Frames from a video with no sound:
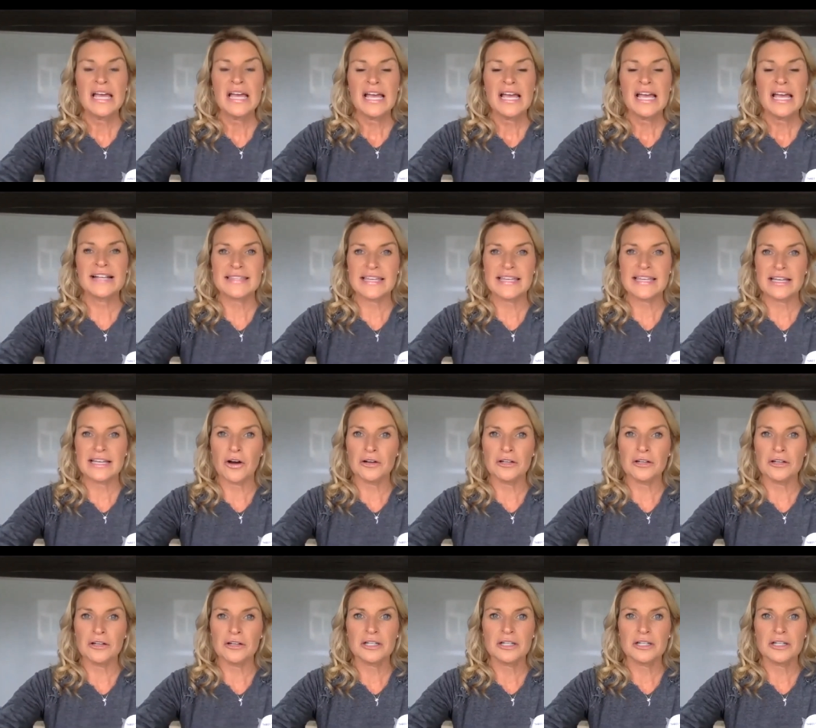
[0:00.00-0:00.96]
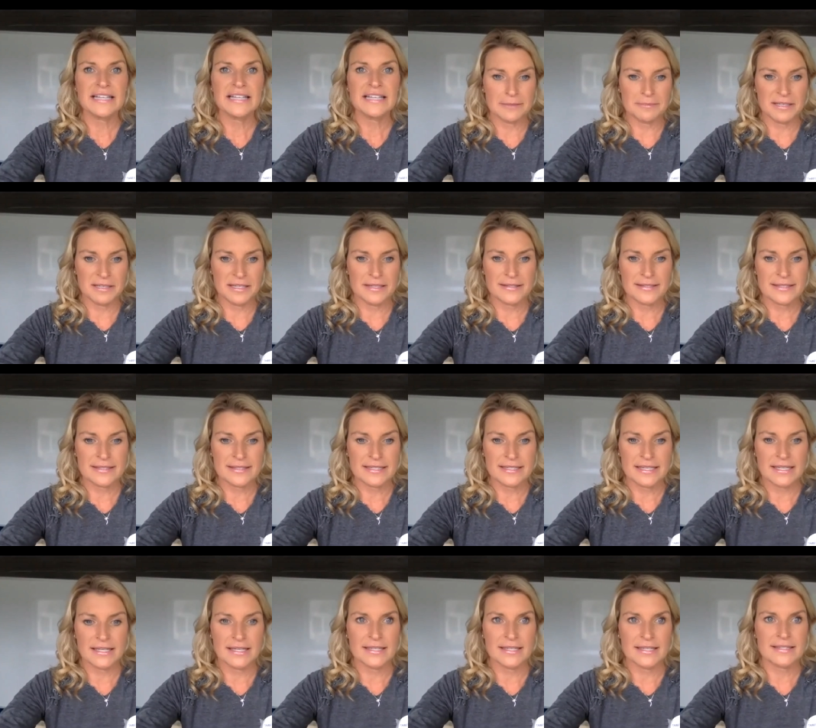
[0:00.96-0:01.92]
It's they call it the
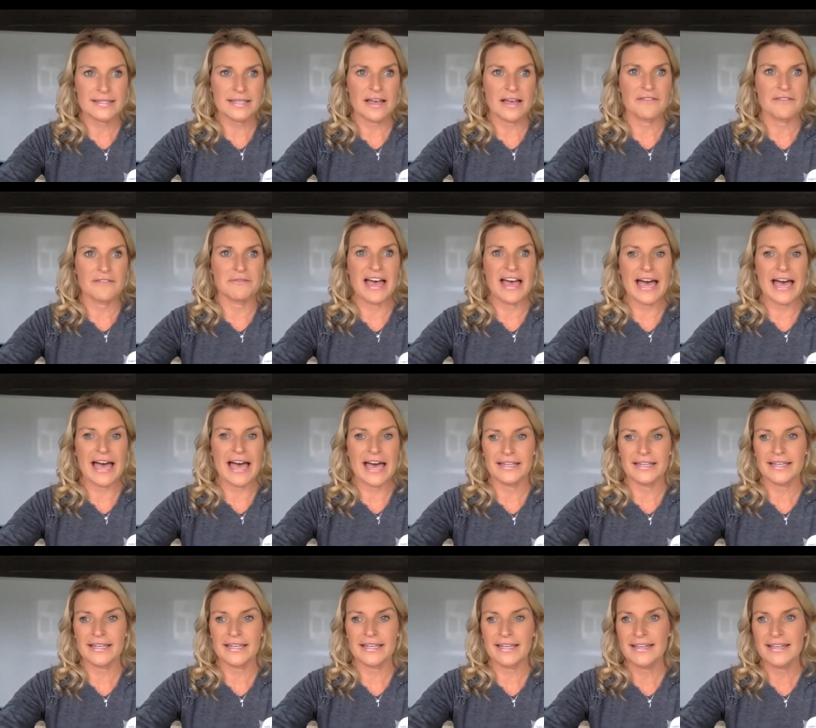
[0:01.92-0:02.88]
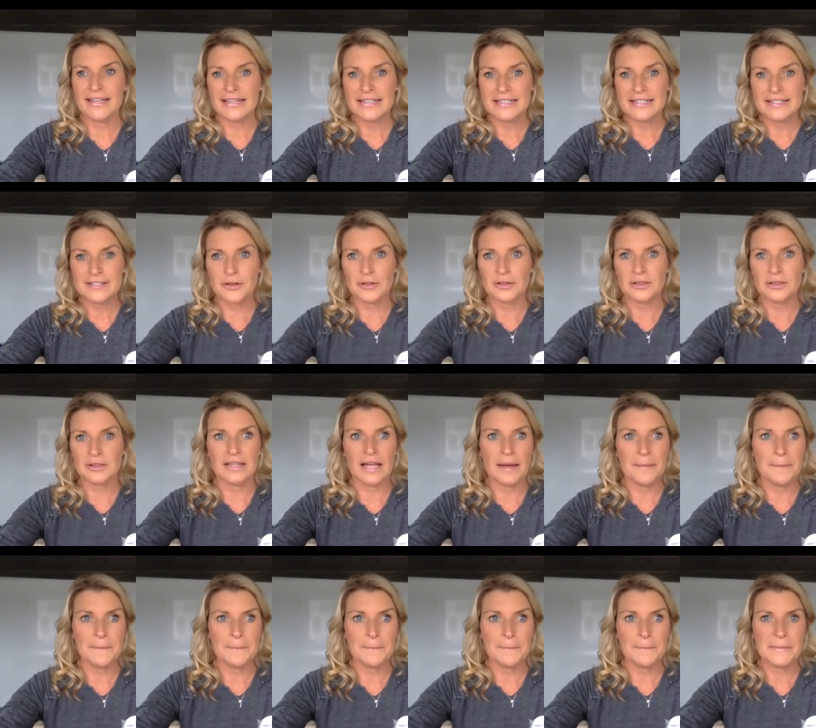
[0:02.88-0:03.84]
ABCs of etiquette. So
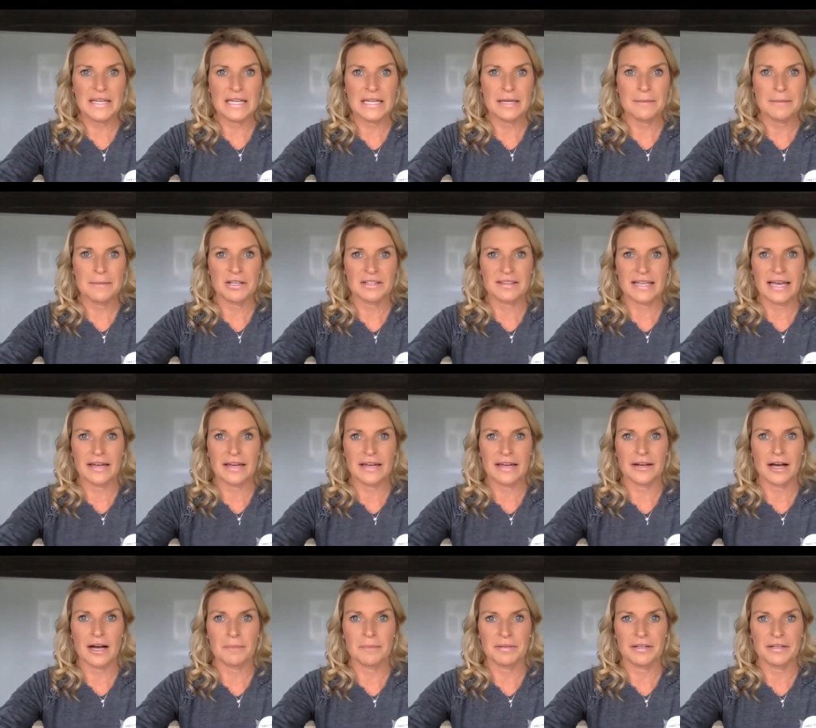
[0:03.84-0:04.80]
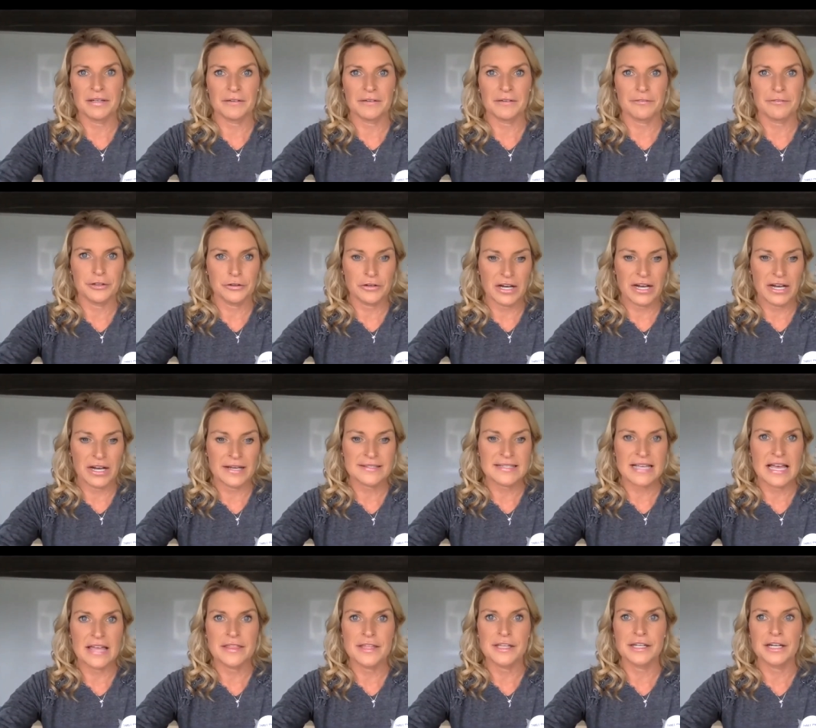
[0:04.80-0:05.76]
let me put that up here for you guys,
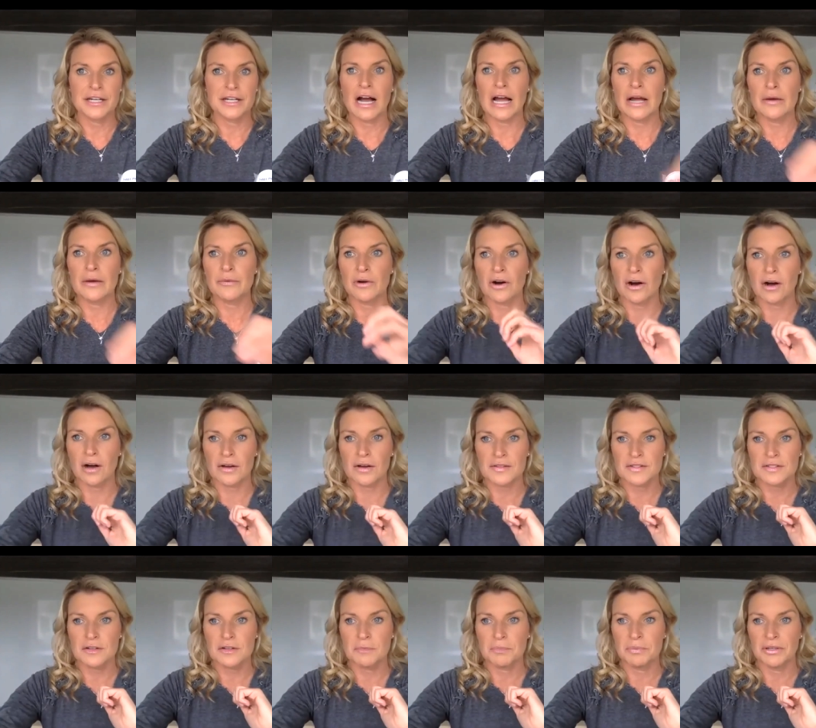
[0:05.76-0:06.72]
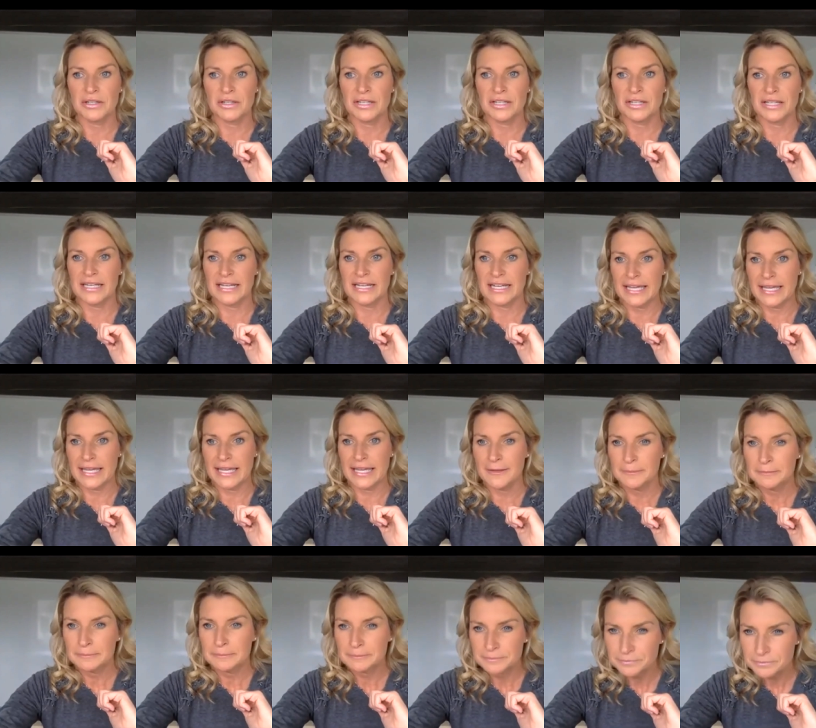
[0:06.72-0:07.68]
and then I will also put it
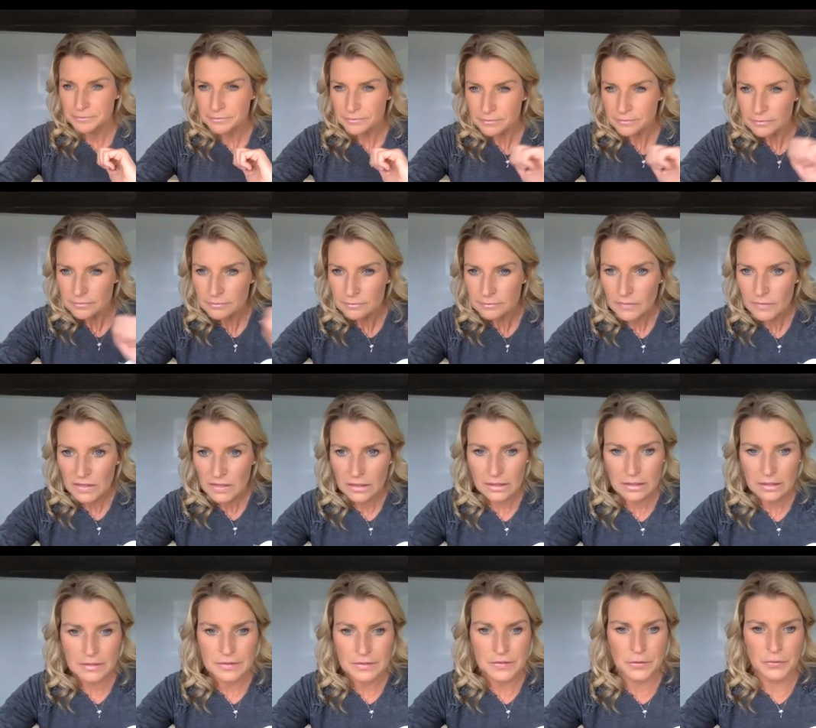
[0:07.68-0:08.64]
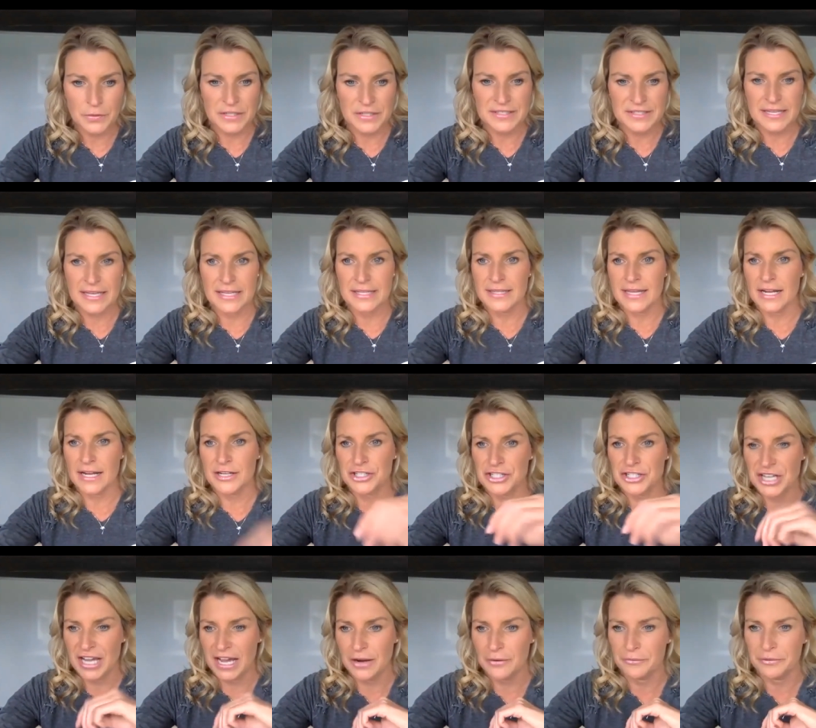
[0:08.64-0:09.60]
in. So it's in that
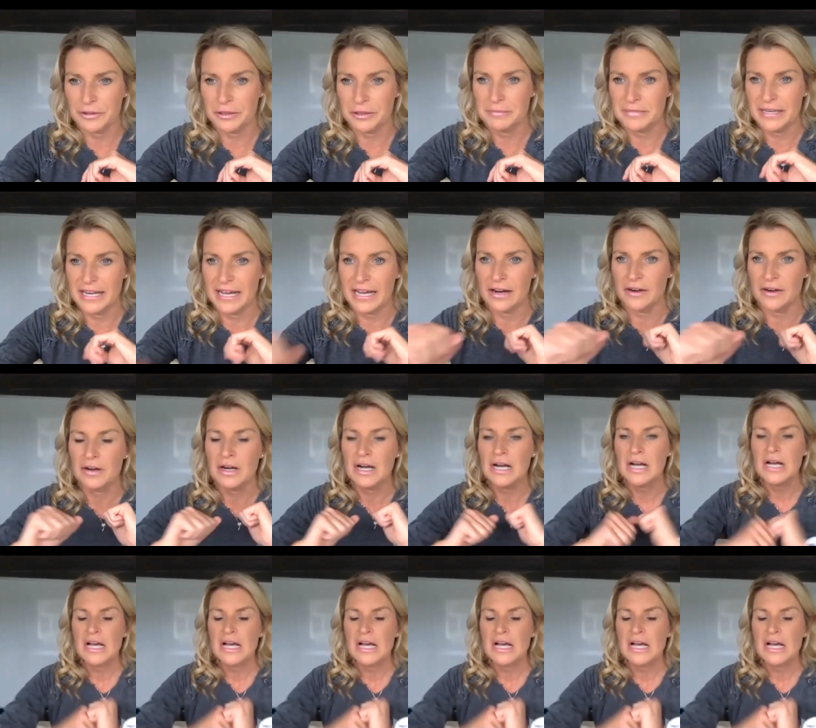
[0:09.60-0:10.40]
chat room now.